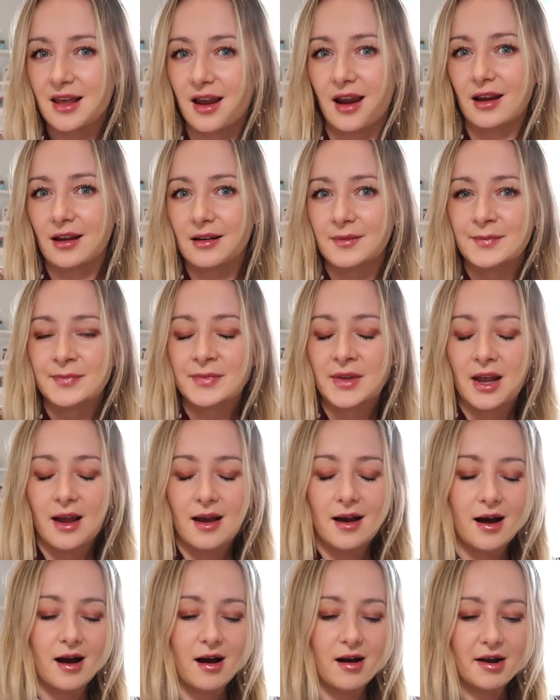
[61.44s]
thing.
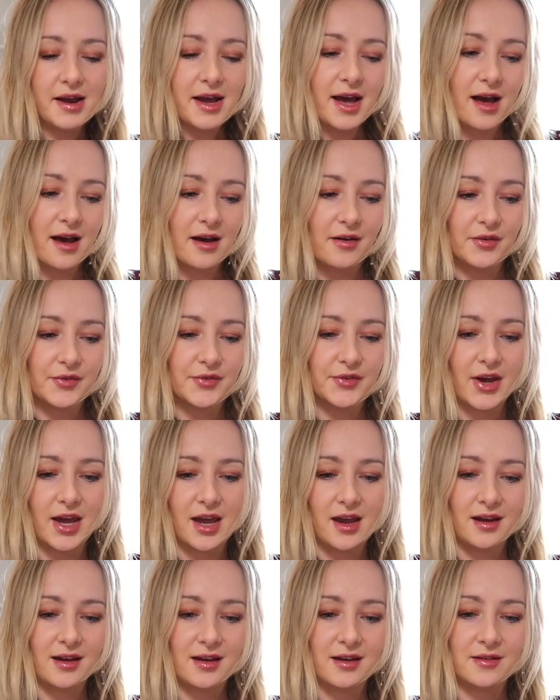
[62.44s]
I have
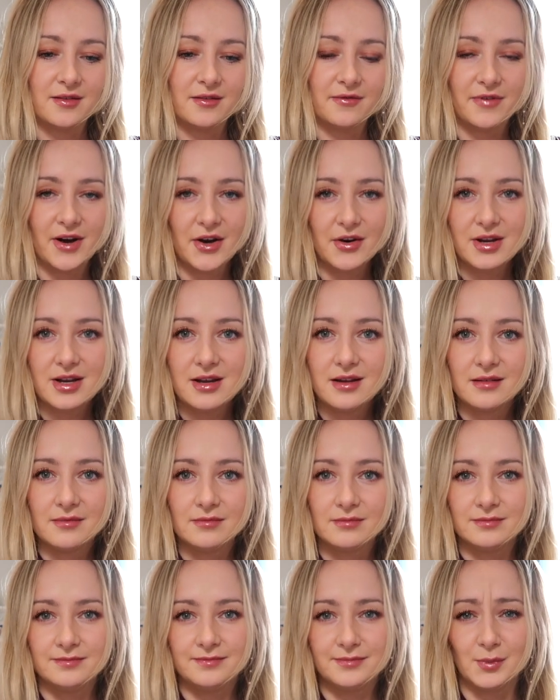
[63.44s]
a
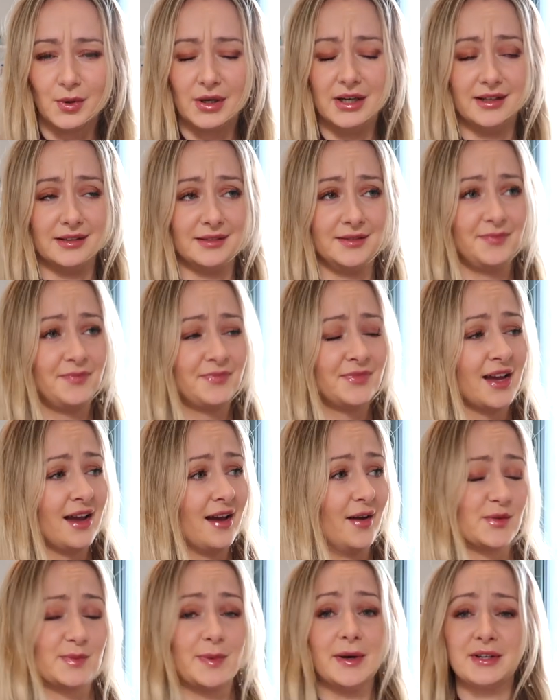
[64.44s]
very high
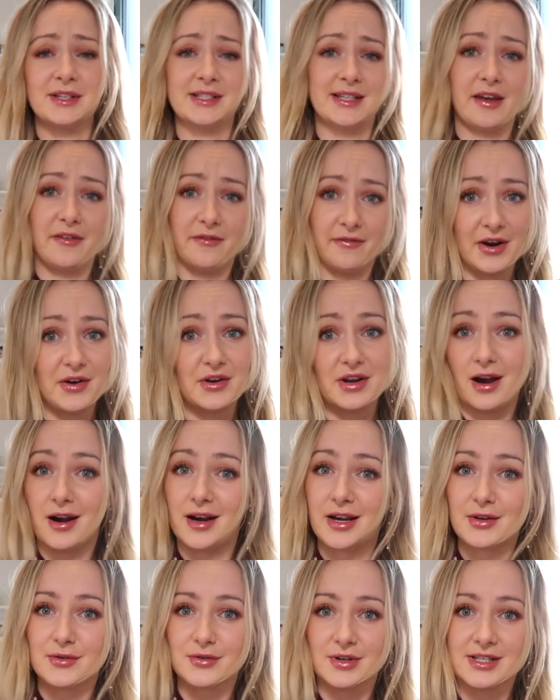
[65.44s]

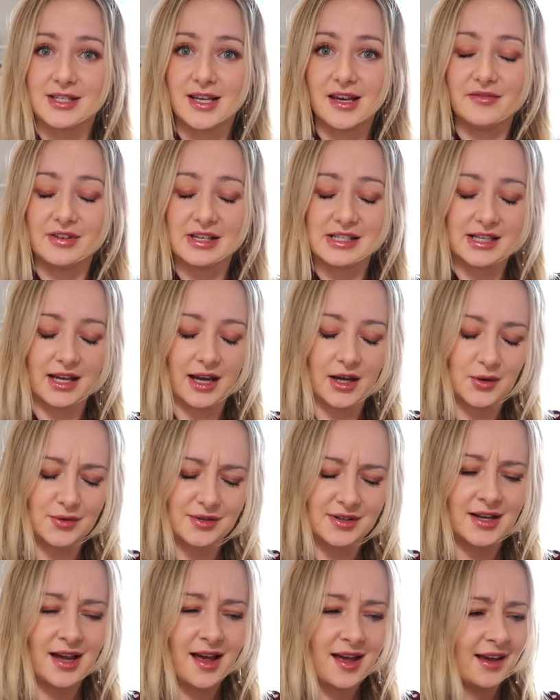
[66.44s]
interest savings
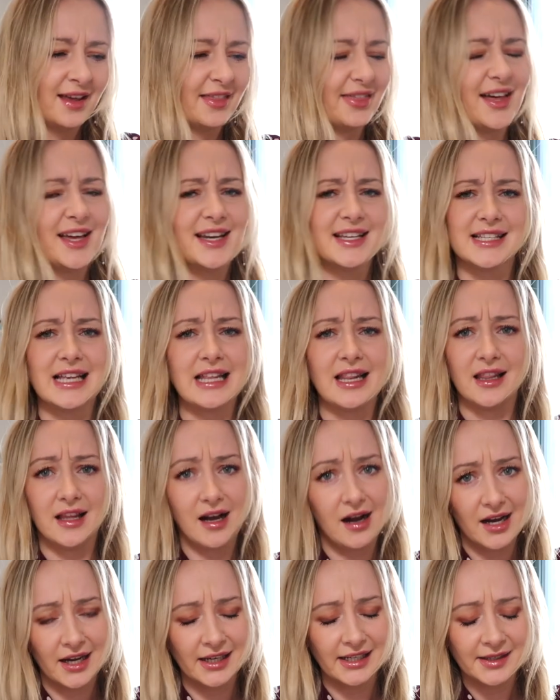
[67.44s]
account. That is a
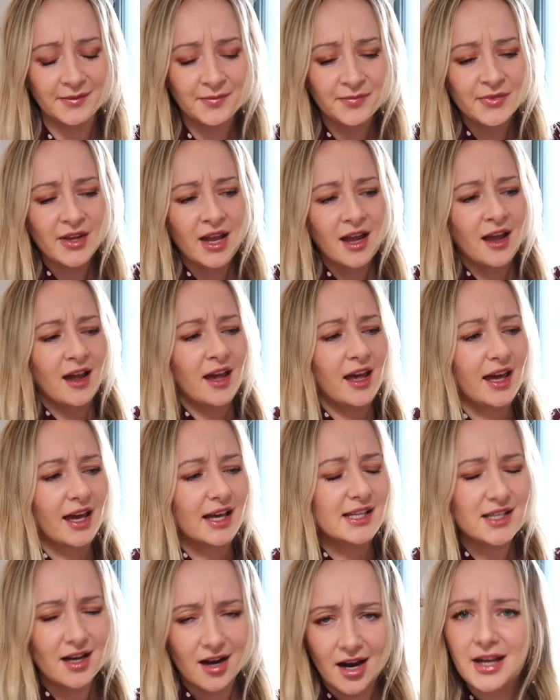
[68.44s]
lie.
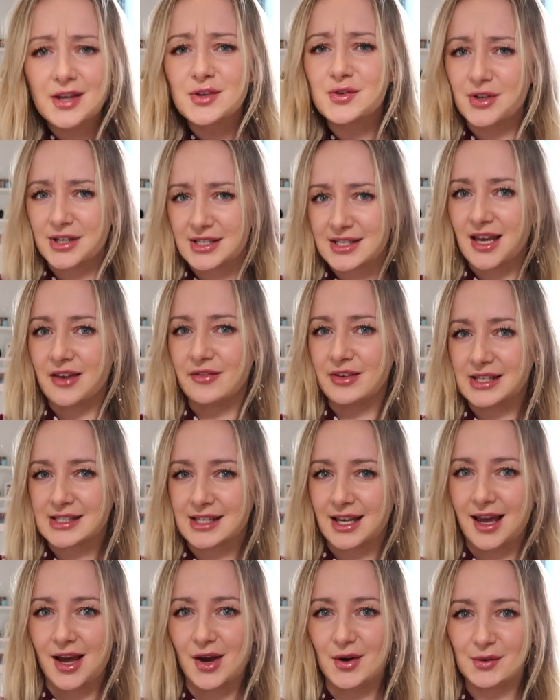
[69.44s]
It's a high interest
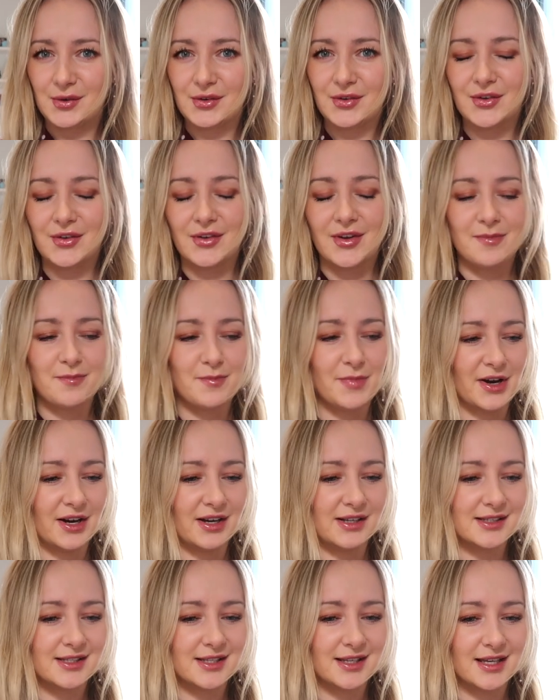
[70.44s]
savings account,
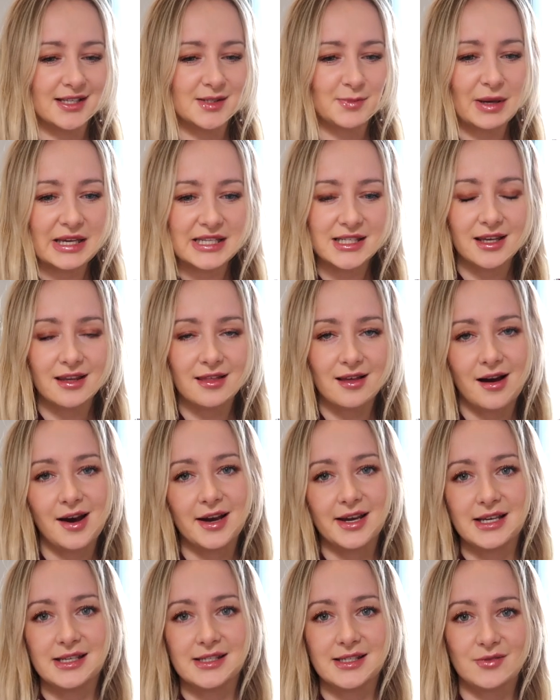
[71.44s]
but it's basically the
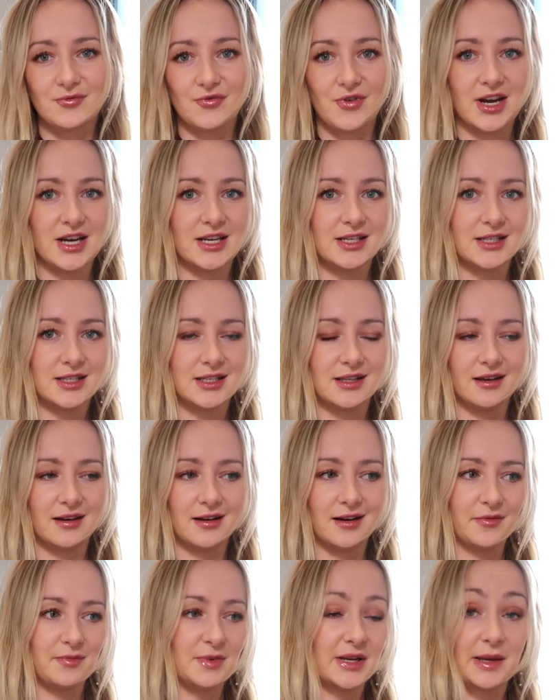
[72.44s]
highest rate
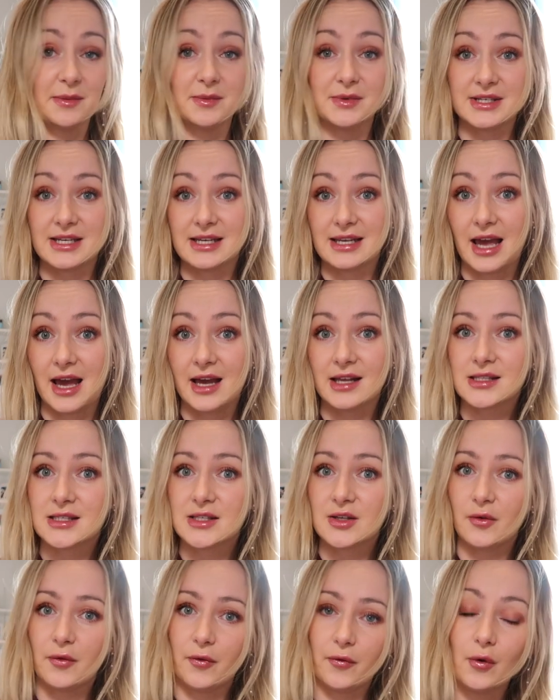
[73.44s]
that I've been able to
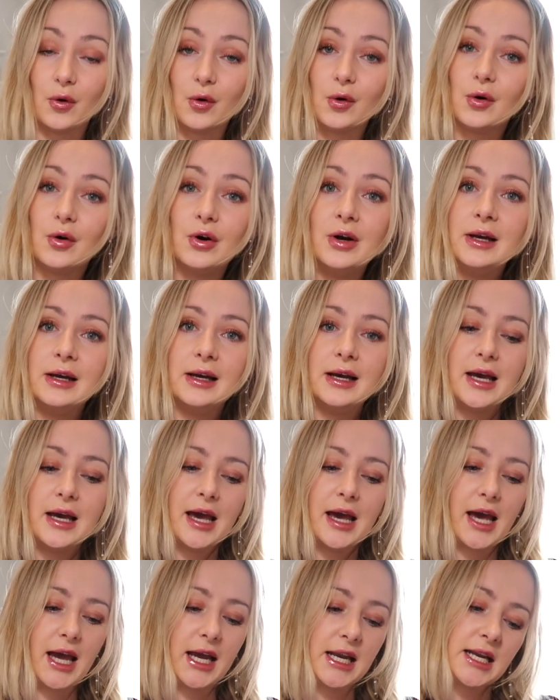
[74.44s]
get for
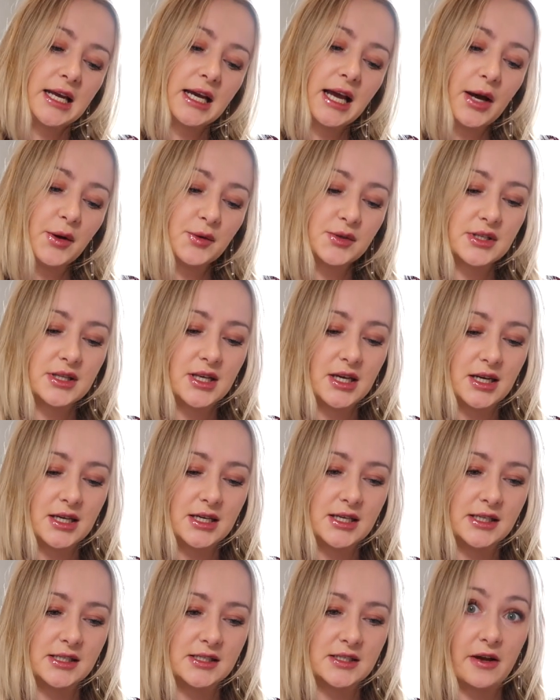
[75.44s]
an account that
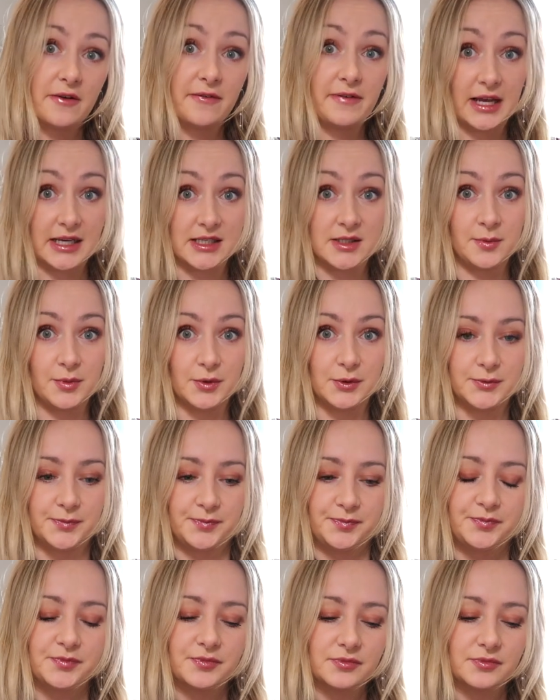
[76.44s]
is flexible.